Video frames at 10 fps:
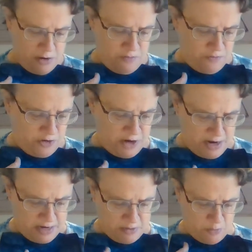
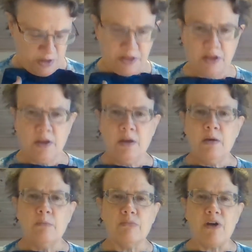overdyed it with
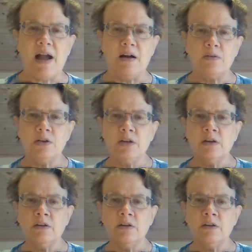brown,